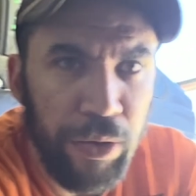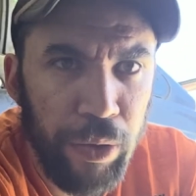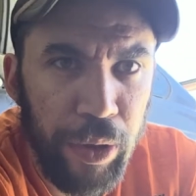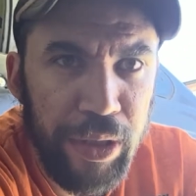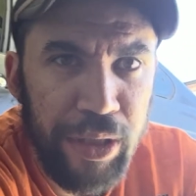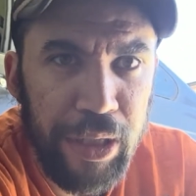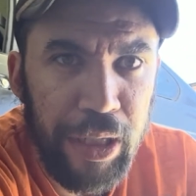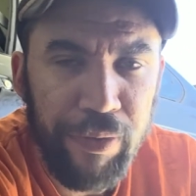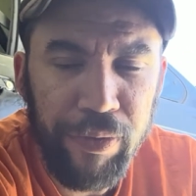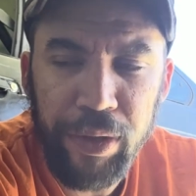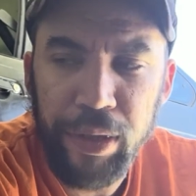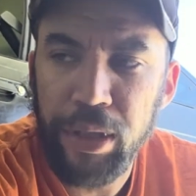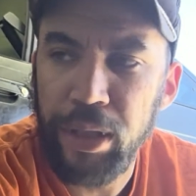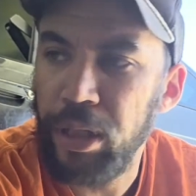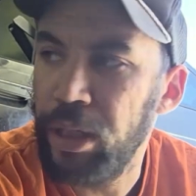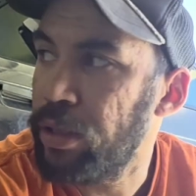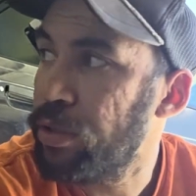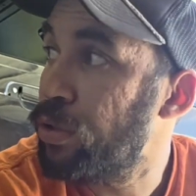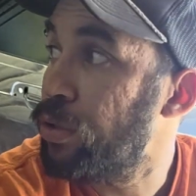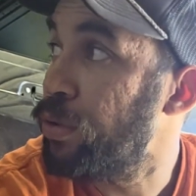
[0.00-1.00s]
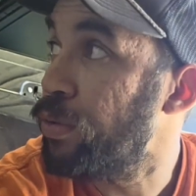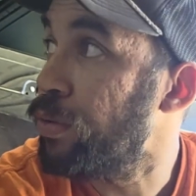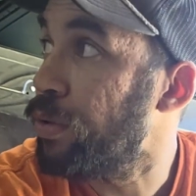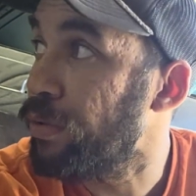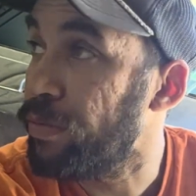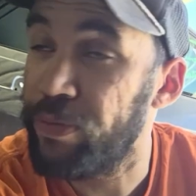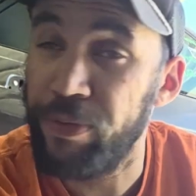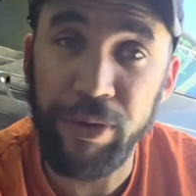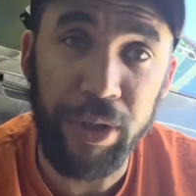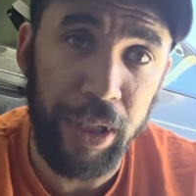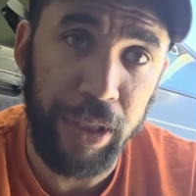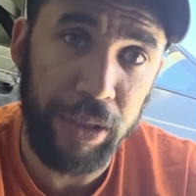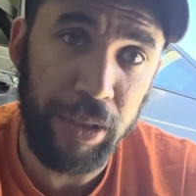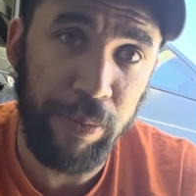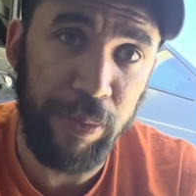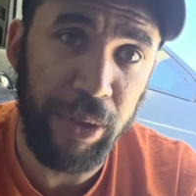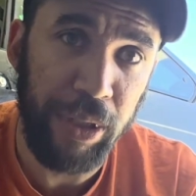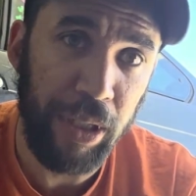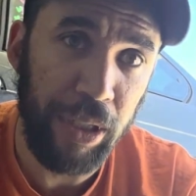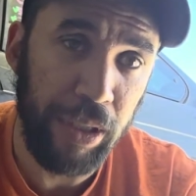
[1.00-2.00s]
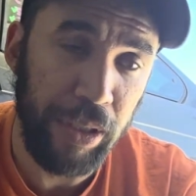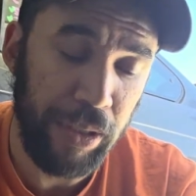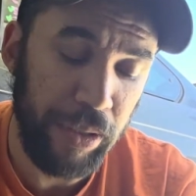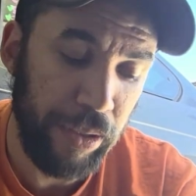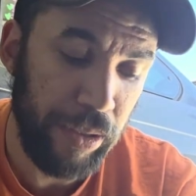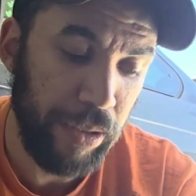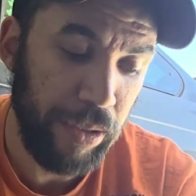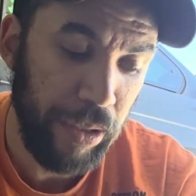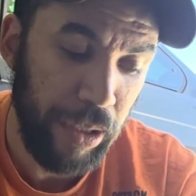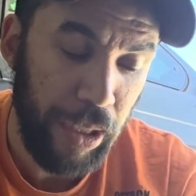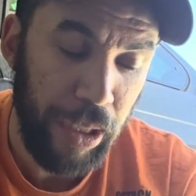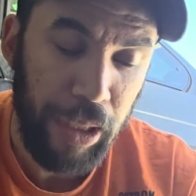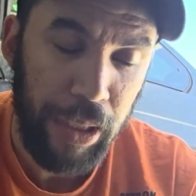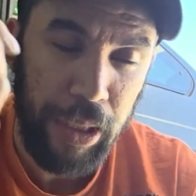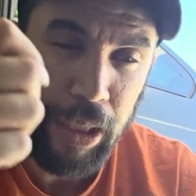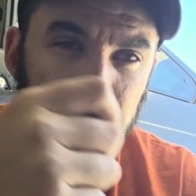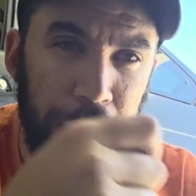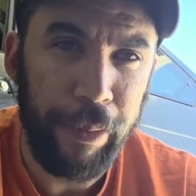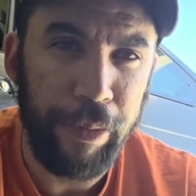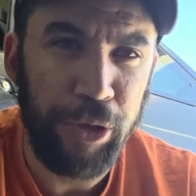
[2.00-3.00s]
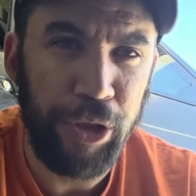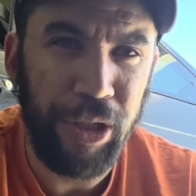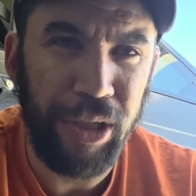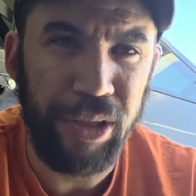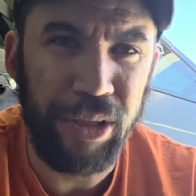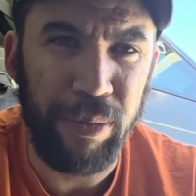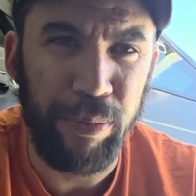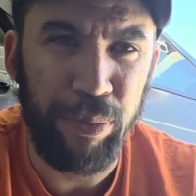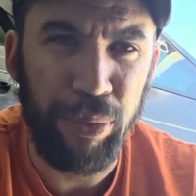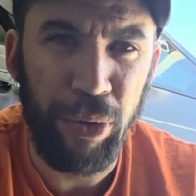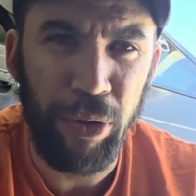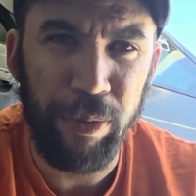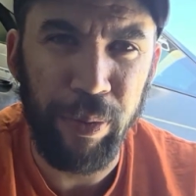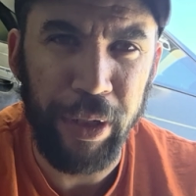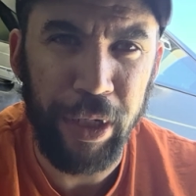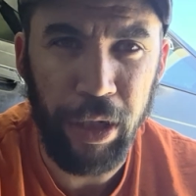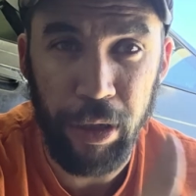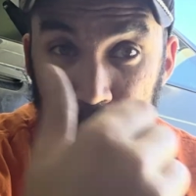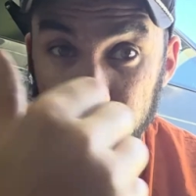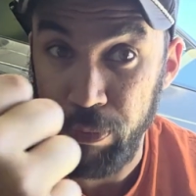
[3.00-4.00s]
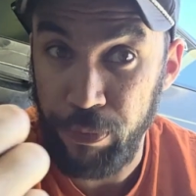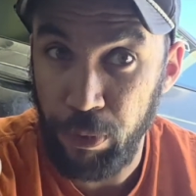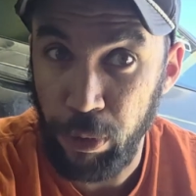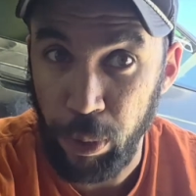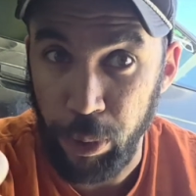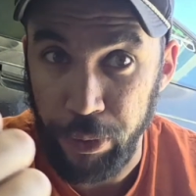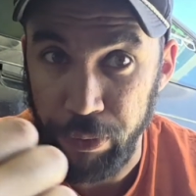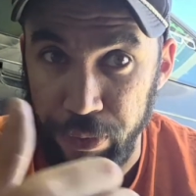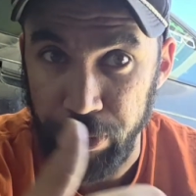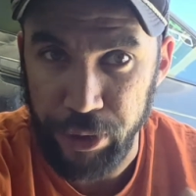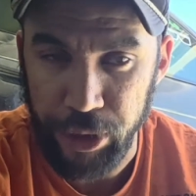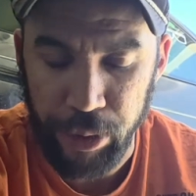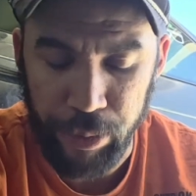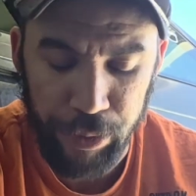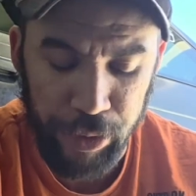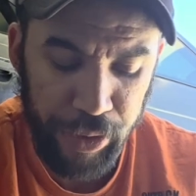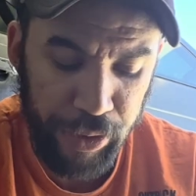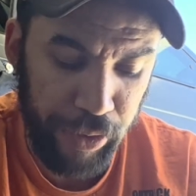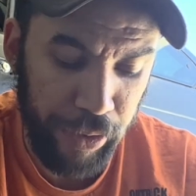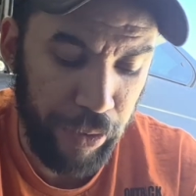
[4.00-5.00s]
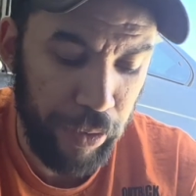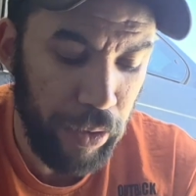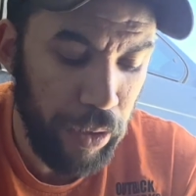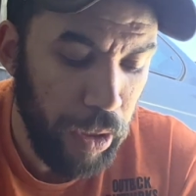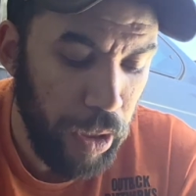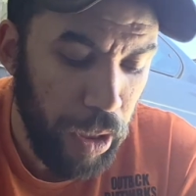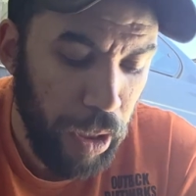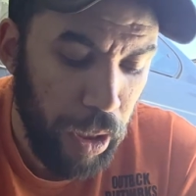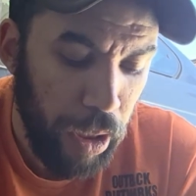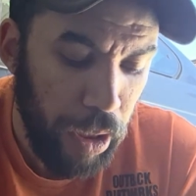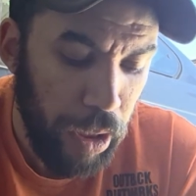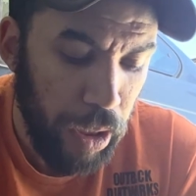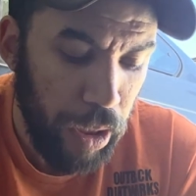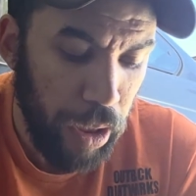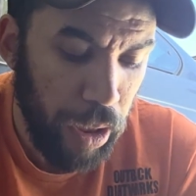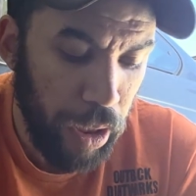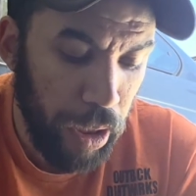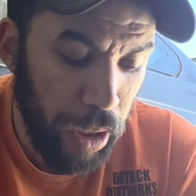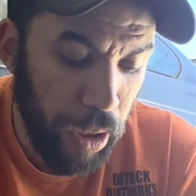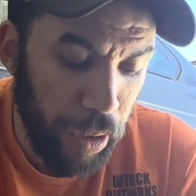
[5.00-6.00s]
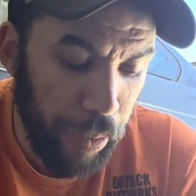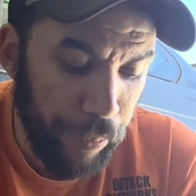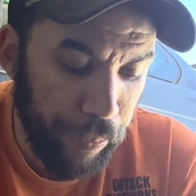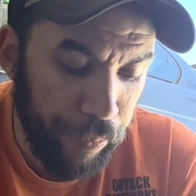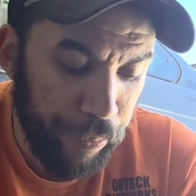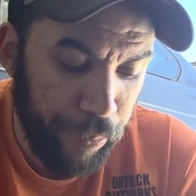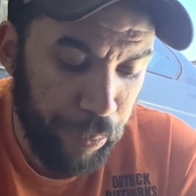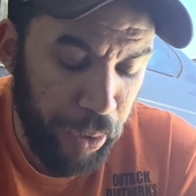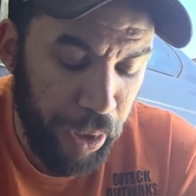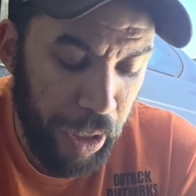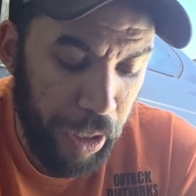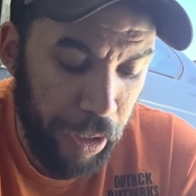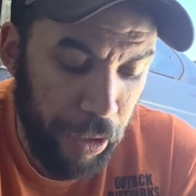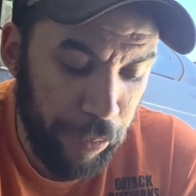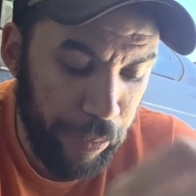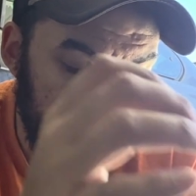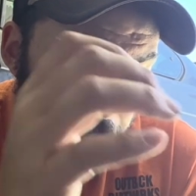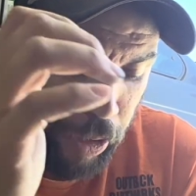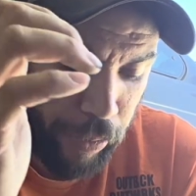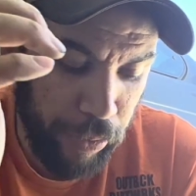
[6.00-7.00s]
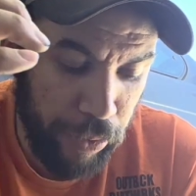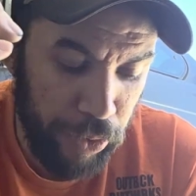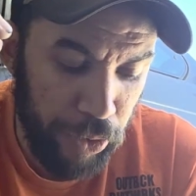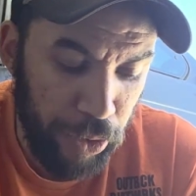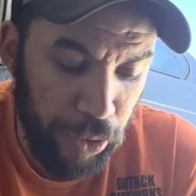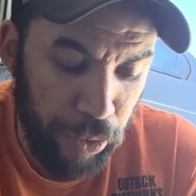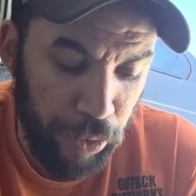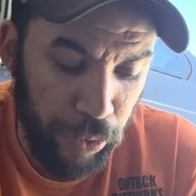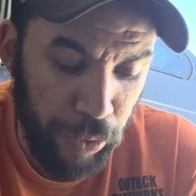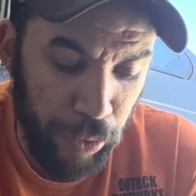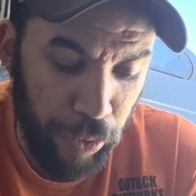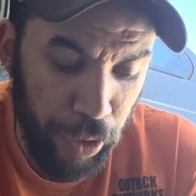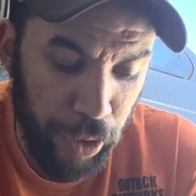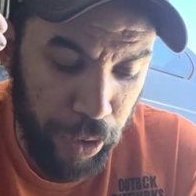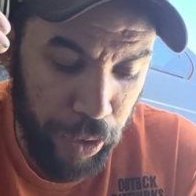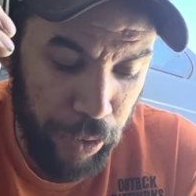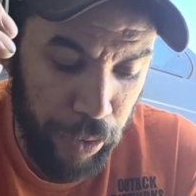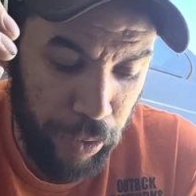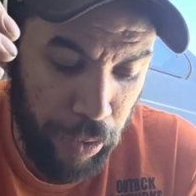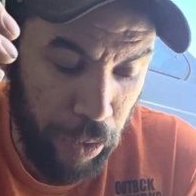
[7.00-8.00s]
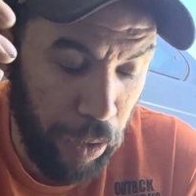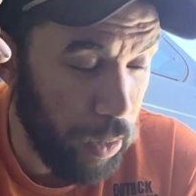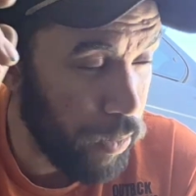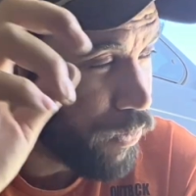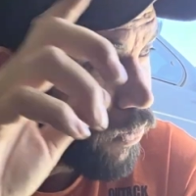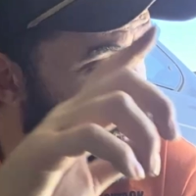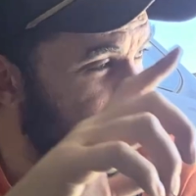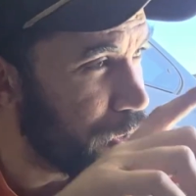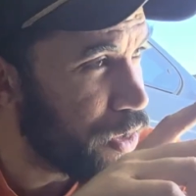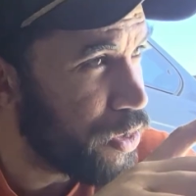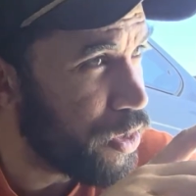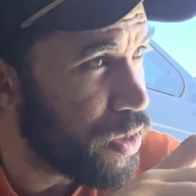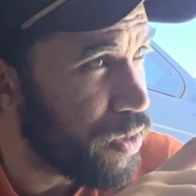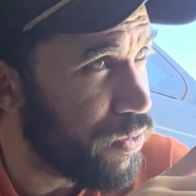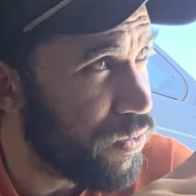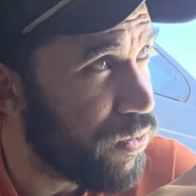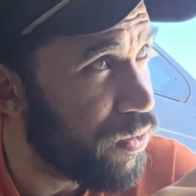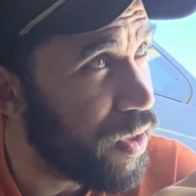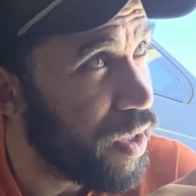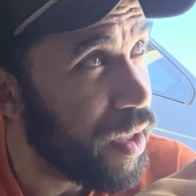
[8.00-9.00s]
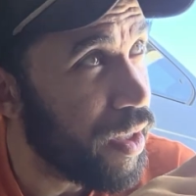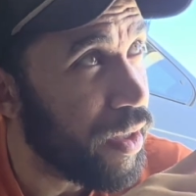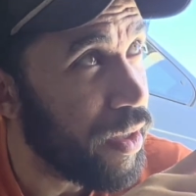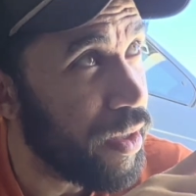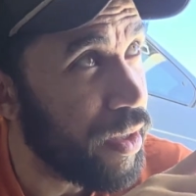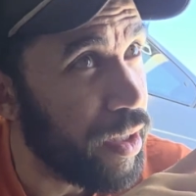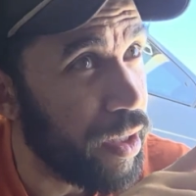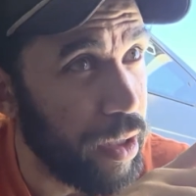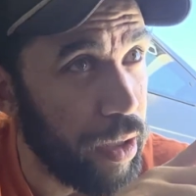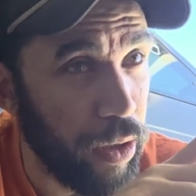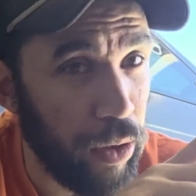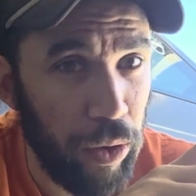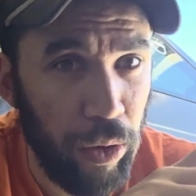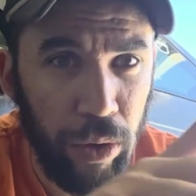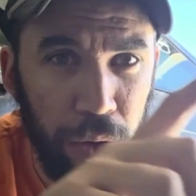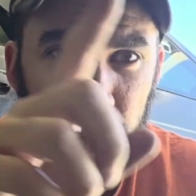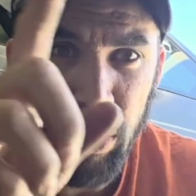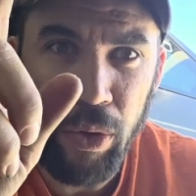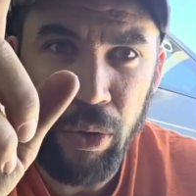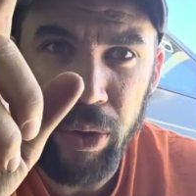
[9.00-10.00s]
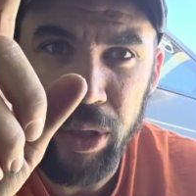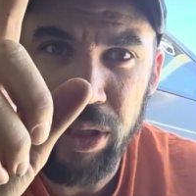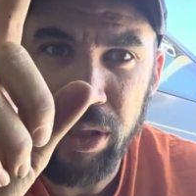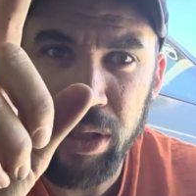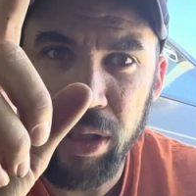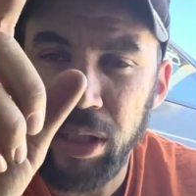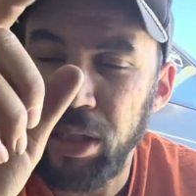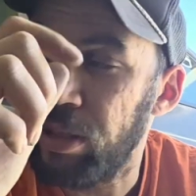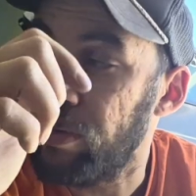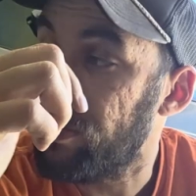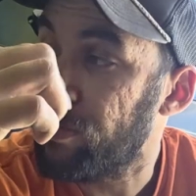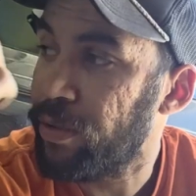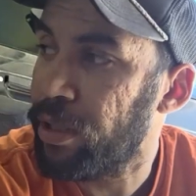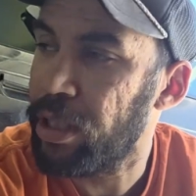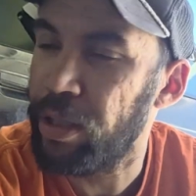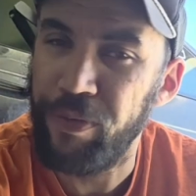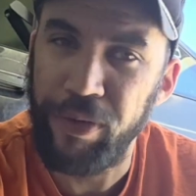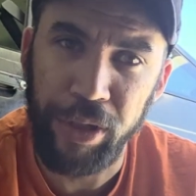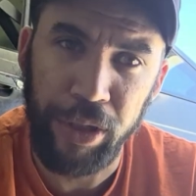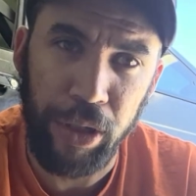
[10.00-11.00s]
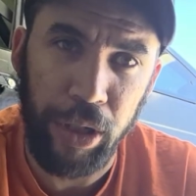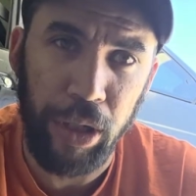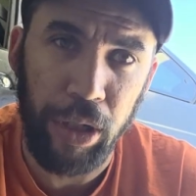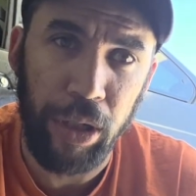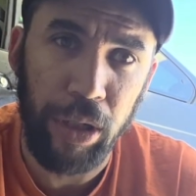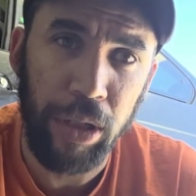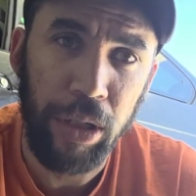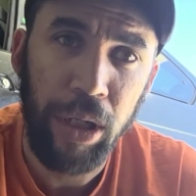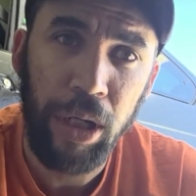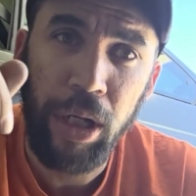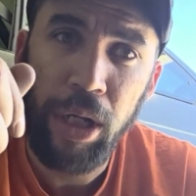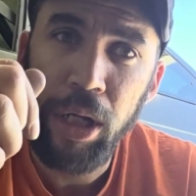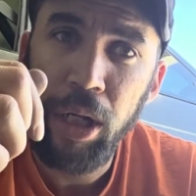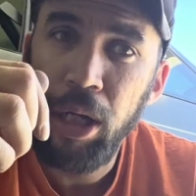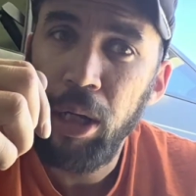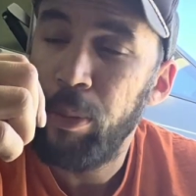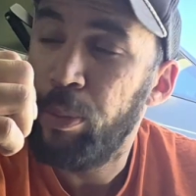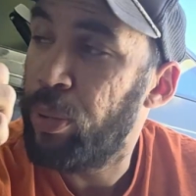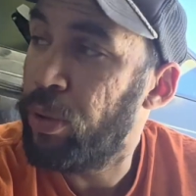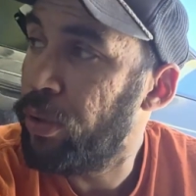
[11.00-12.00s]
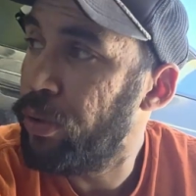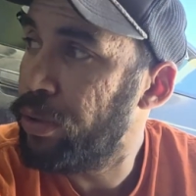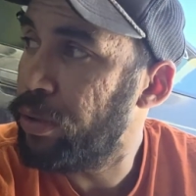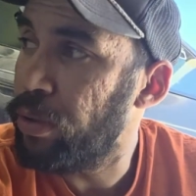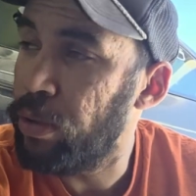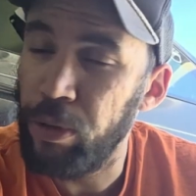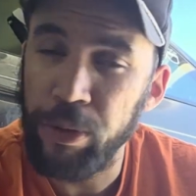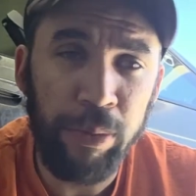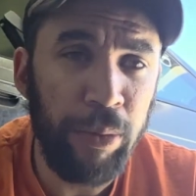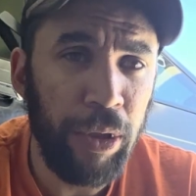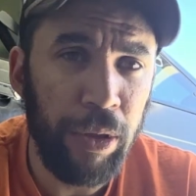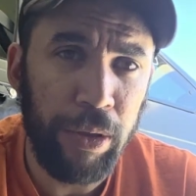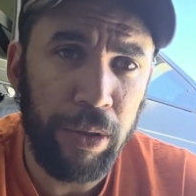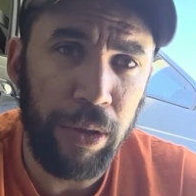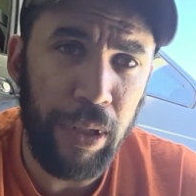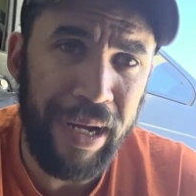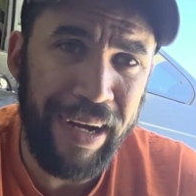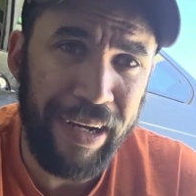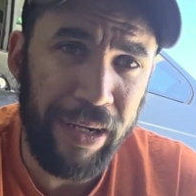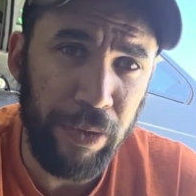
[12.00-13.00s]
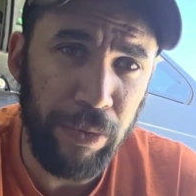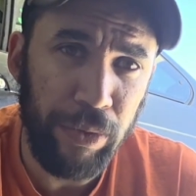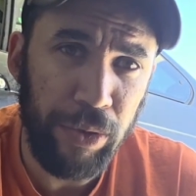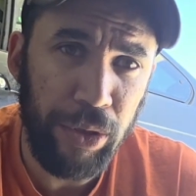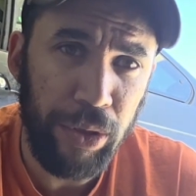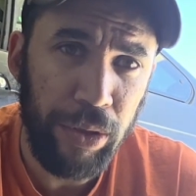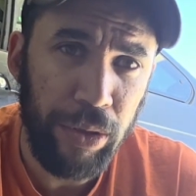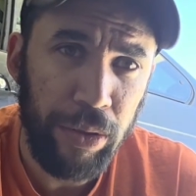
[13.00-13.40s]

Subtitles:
hoist and everything to the front, because I'm genius and pulled my car forward for some reason. But I'll be able to hopefully just fit the whole hoist in front of the car, pull the old motor out,